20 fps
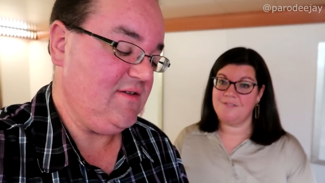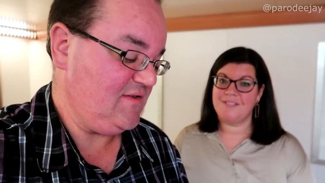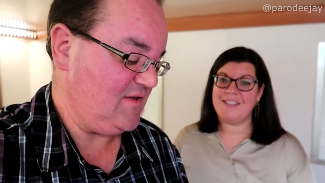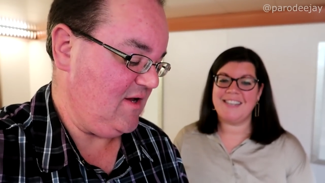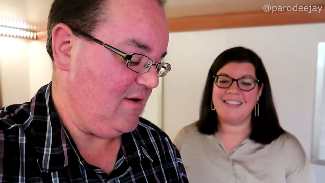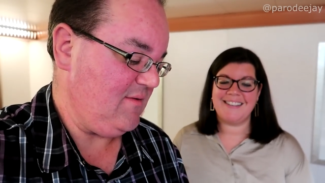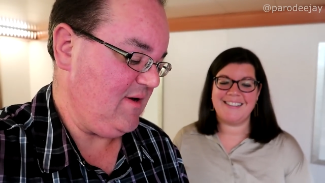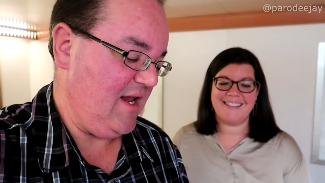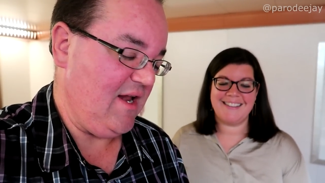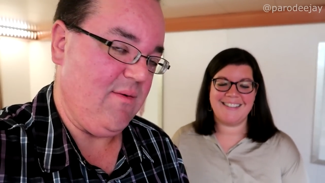
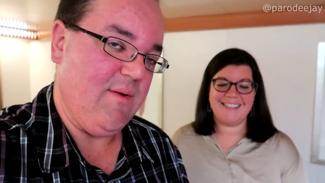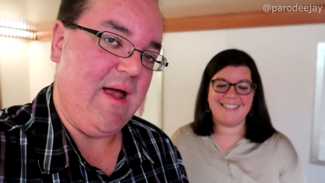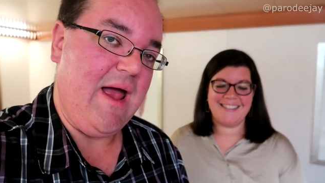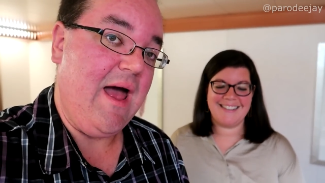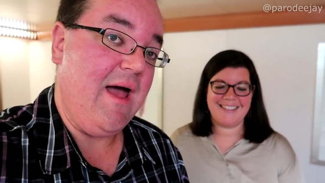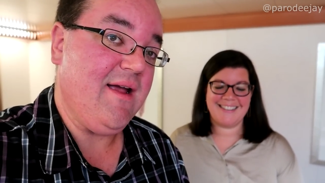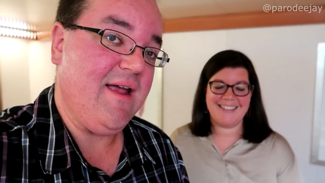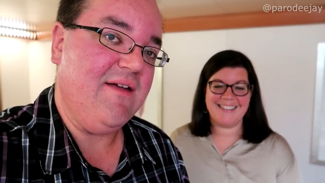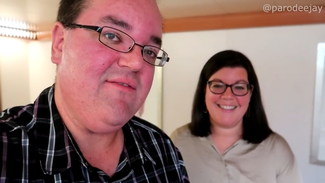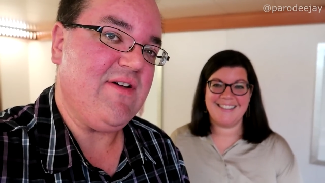Speaker 1: So anyway,
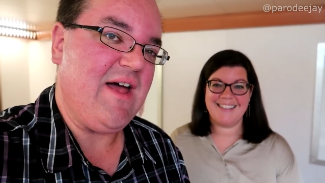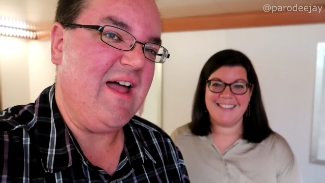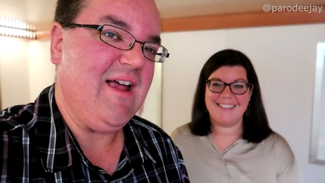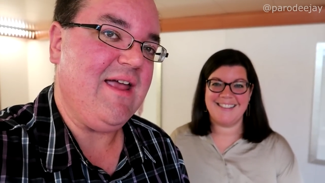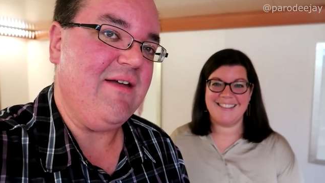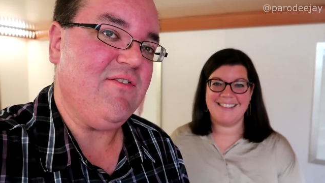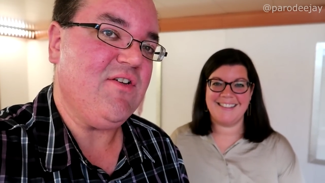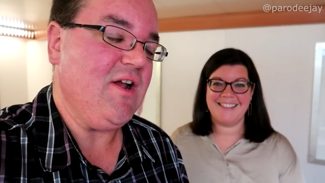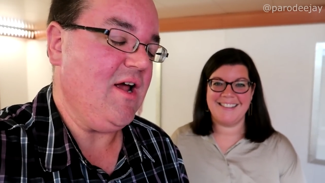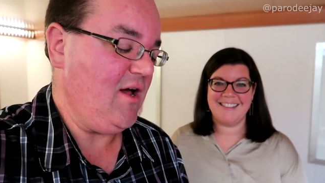I give
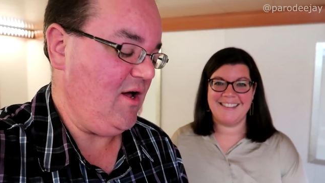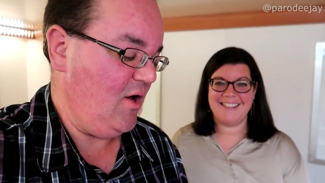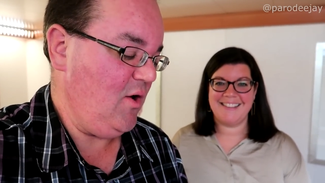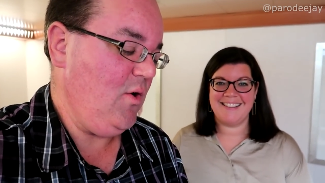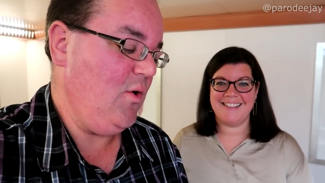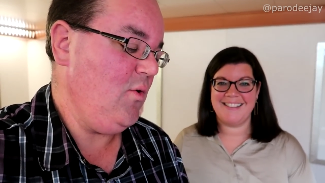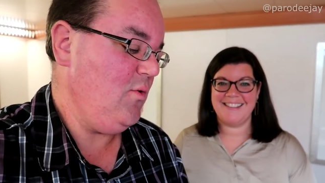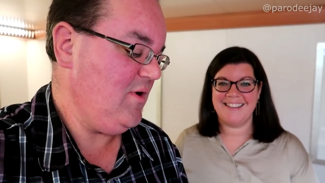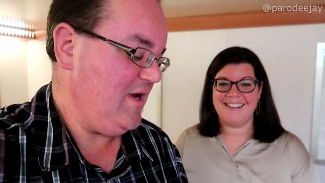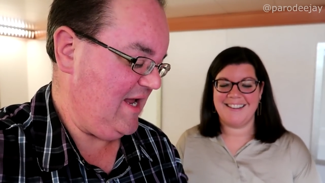it a
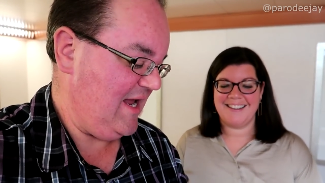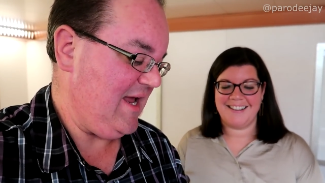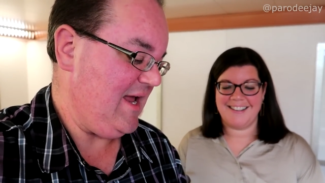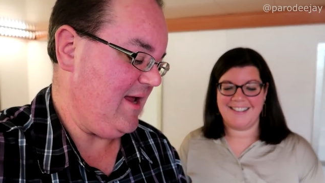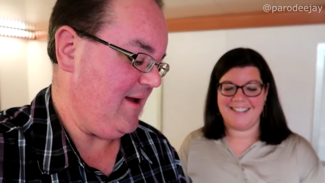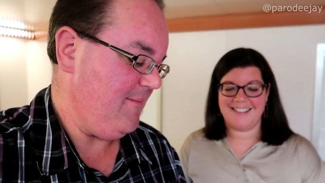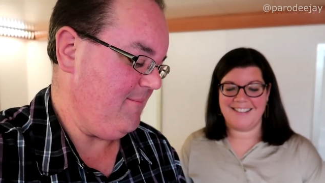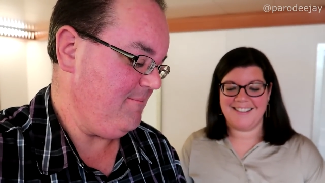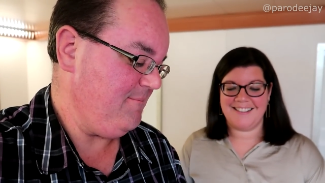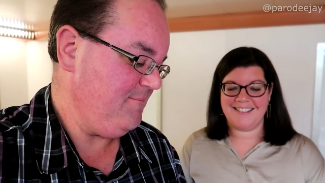
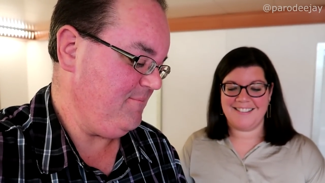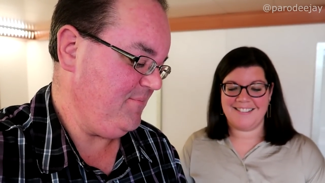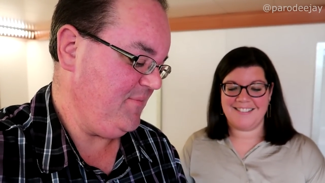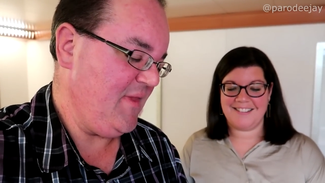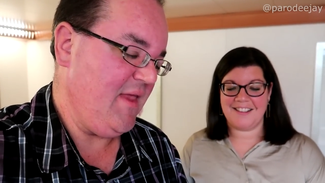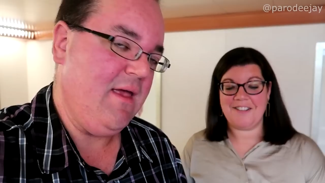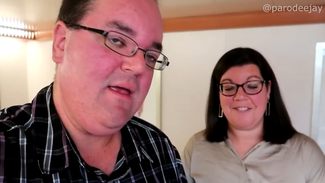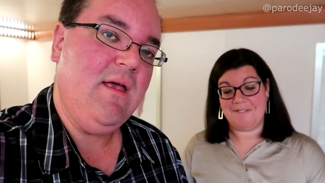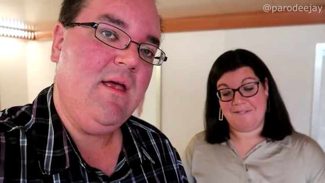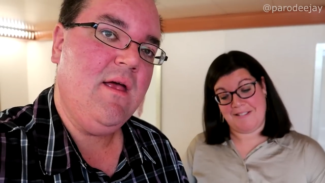okay.
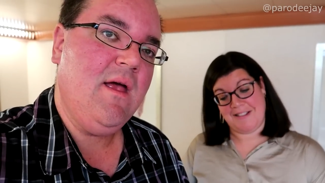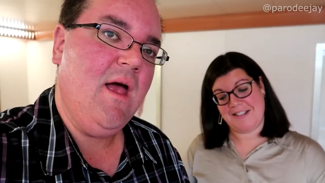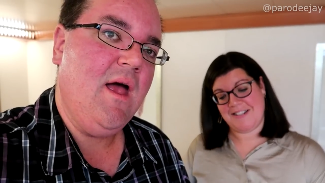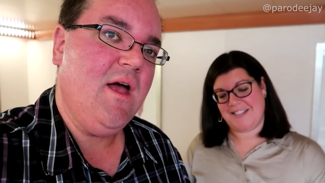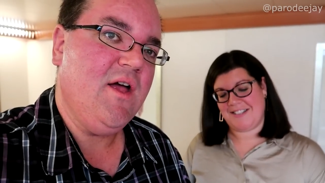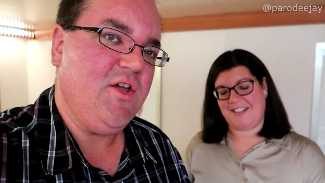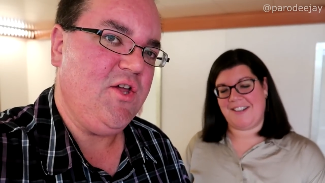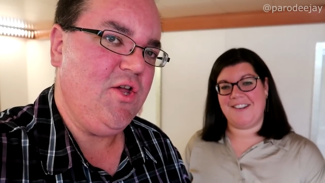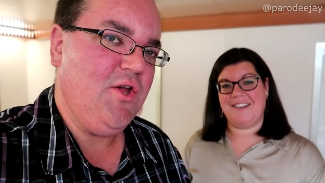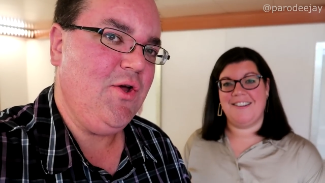
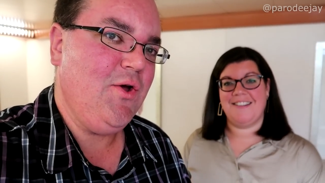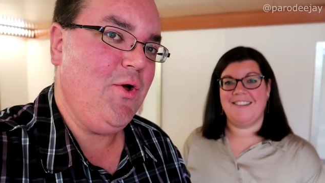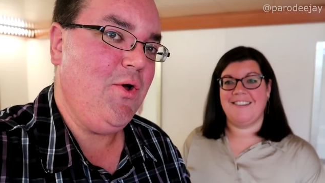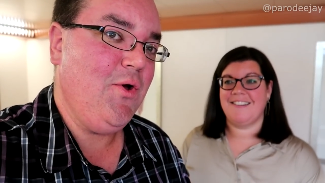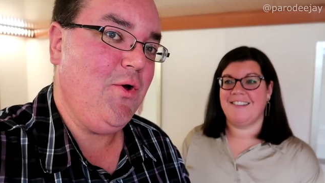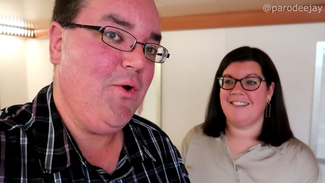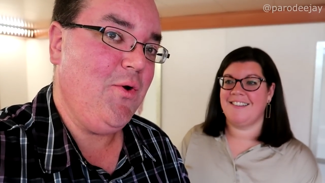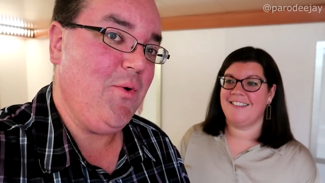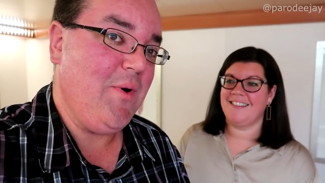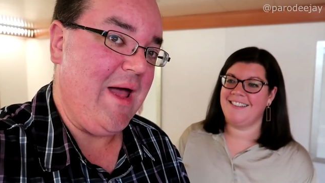
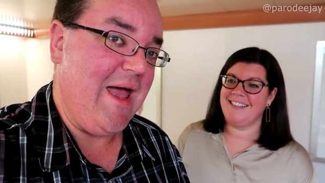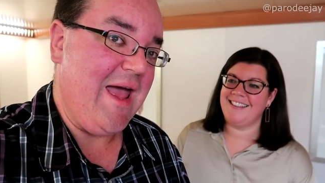You